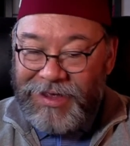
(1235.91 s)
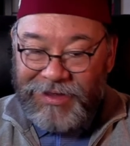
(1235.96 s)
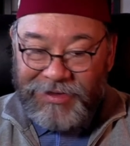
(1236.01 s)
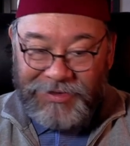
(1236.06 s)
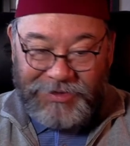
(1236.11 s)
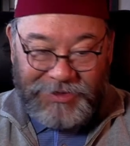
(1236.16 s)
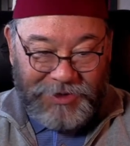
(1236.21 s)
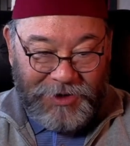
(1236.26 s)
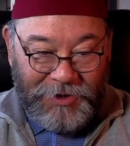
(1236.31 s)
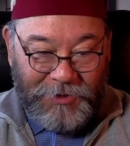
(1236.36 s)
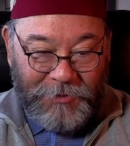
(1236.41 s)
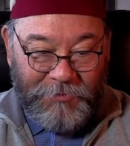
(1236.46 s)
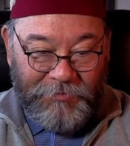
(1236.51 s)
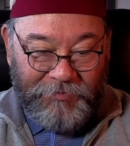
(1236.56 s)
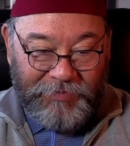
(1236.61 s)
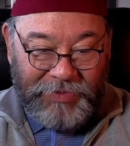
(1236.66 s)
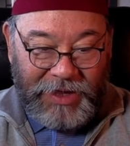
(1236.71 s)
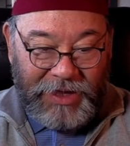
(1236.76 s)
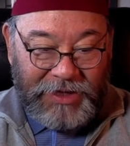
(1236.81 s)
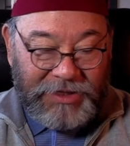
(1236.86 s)
So
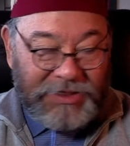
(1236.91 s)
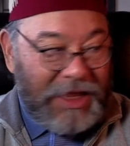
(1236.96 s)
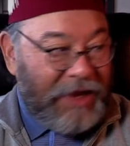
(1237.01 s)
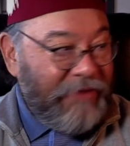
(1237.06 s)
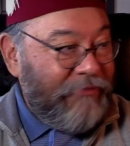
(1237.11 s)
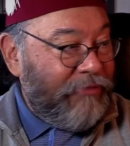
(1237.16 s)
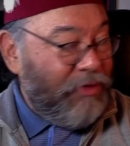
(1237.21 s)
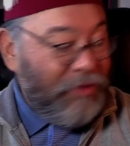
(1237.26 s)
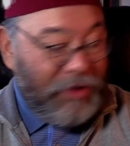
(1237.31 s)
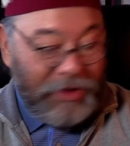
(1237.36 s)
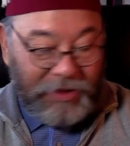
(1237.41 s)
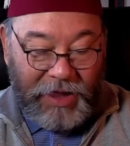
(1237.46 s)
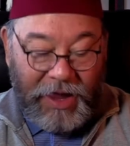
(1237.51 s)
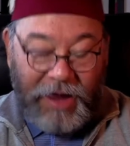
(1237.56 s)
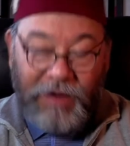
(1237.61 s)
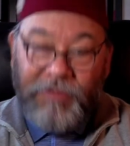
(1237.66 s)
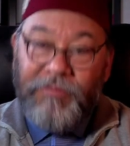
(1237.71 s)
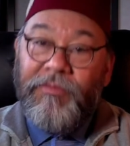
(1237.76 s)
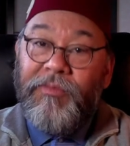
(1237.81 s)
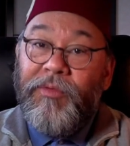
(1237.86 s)
instead of doing
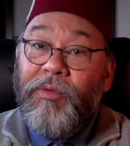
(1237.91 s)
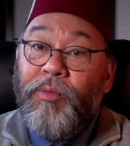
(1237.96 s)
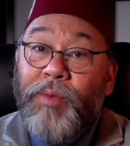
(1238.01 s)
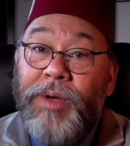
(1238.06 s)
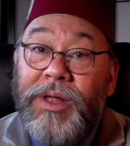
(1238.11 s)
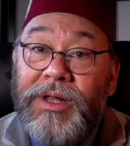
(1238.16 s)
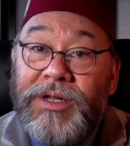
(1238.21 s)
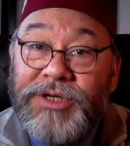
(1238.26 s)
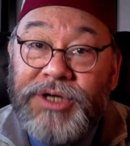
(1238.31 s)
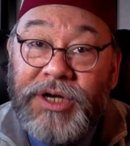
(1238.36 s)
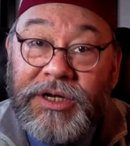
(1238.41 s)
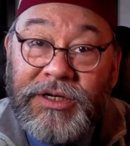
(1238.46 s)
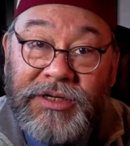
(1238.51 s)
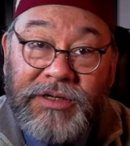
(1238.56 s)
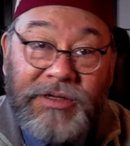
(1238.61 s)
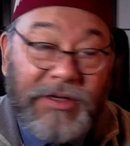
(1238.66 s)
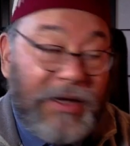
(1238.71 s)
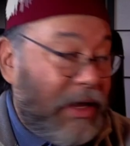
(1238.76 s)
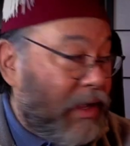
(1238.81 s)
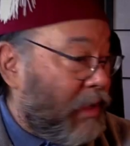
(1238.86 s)
that, we'll
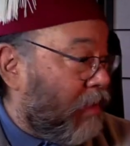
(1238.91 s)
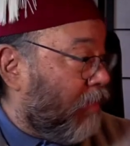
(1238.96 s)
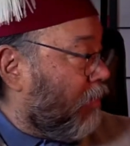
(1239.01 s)
just uh,